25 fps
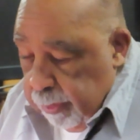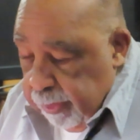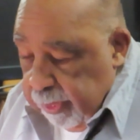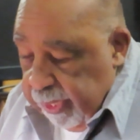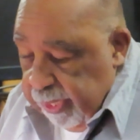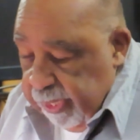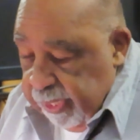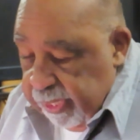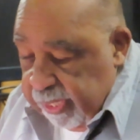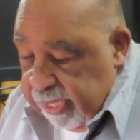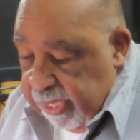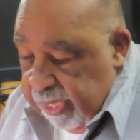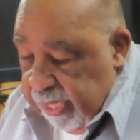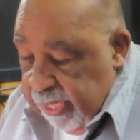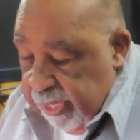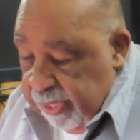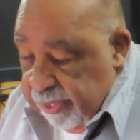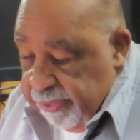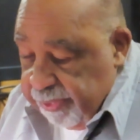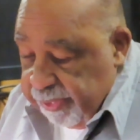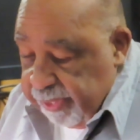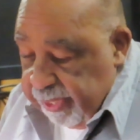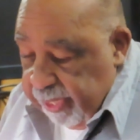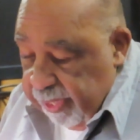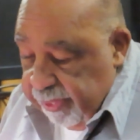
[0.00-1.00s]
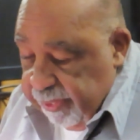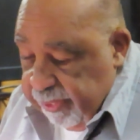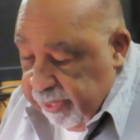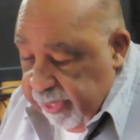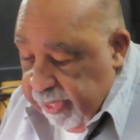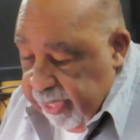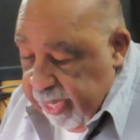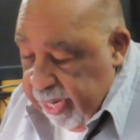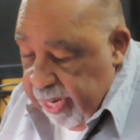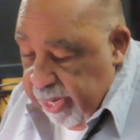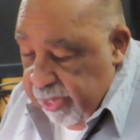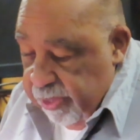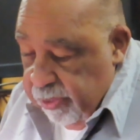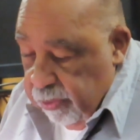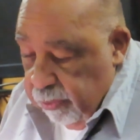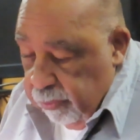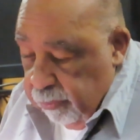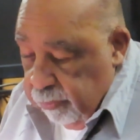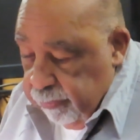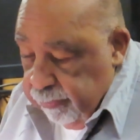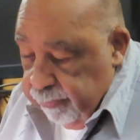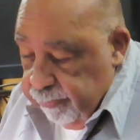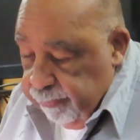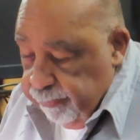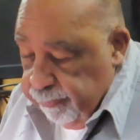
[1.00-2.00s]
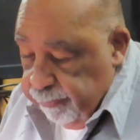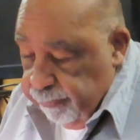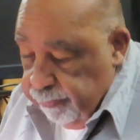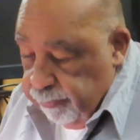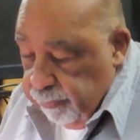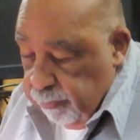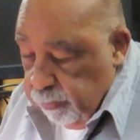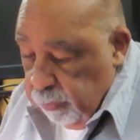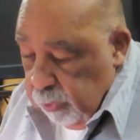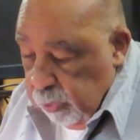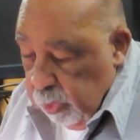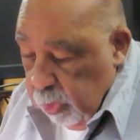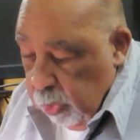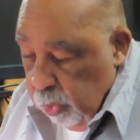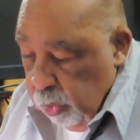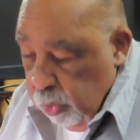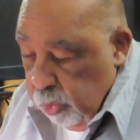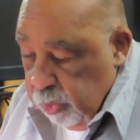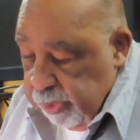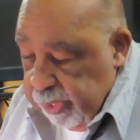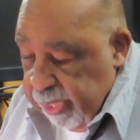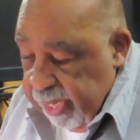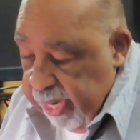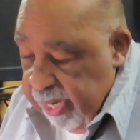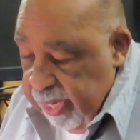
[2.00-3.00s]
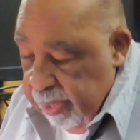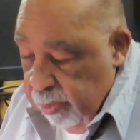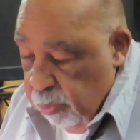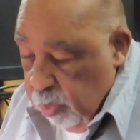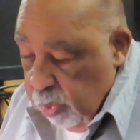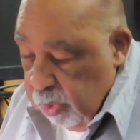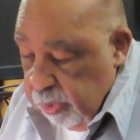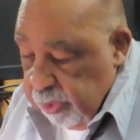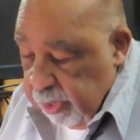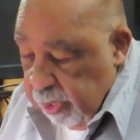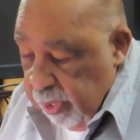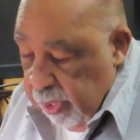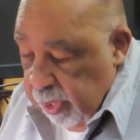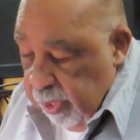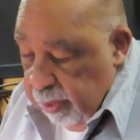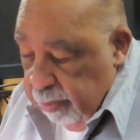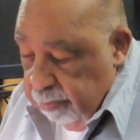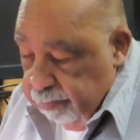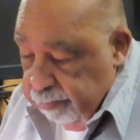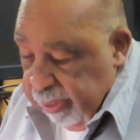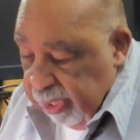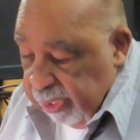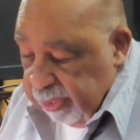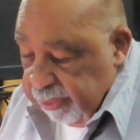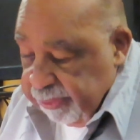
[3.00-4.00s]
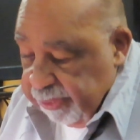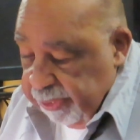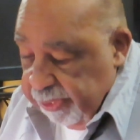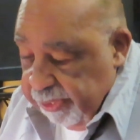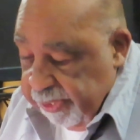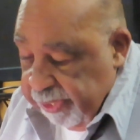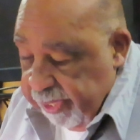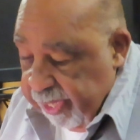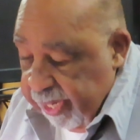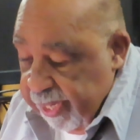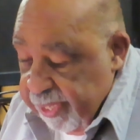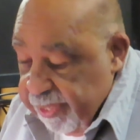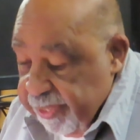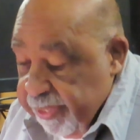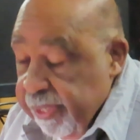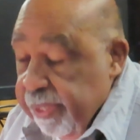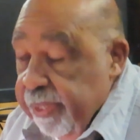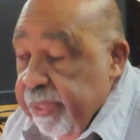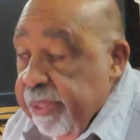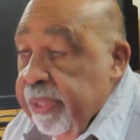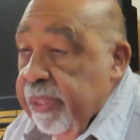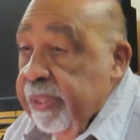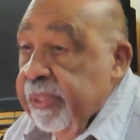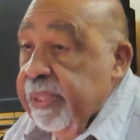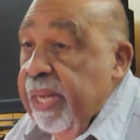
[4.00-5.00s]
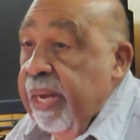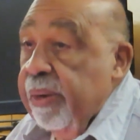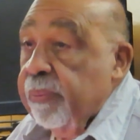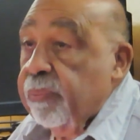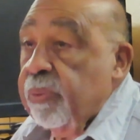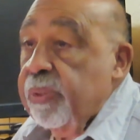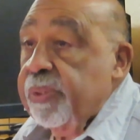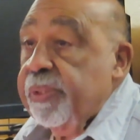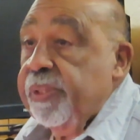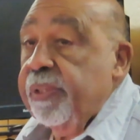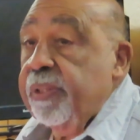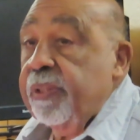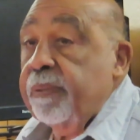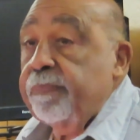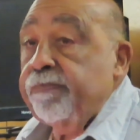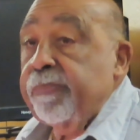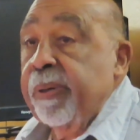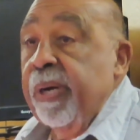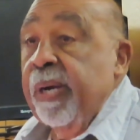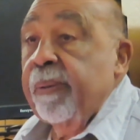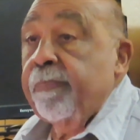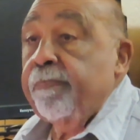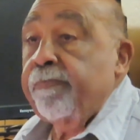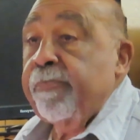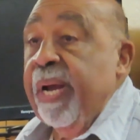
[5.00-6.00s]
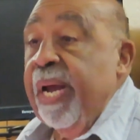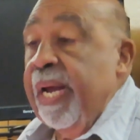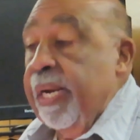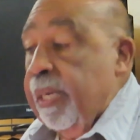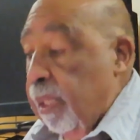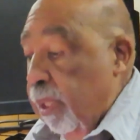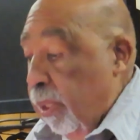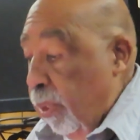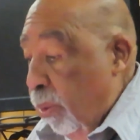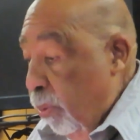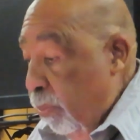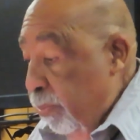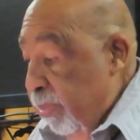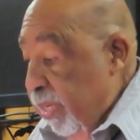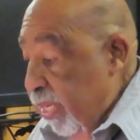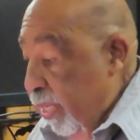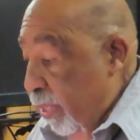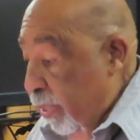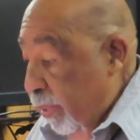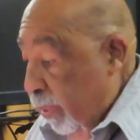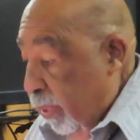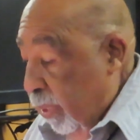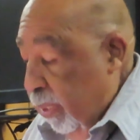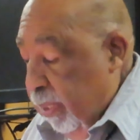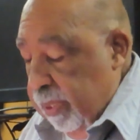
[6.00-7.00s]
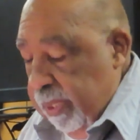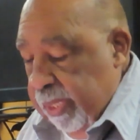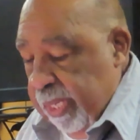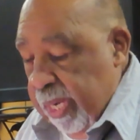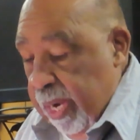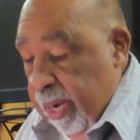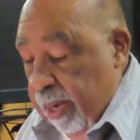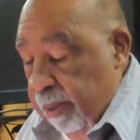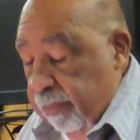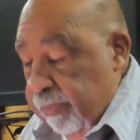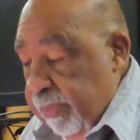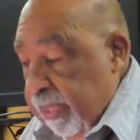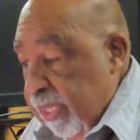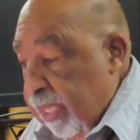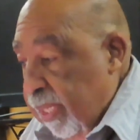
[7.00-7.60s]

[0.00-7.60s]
Then the king said to Daniel, whose name was Belteshazzar, now that was his Babylonian, yeah,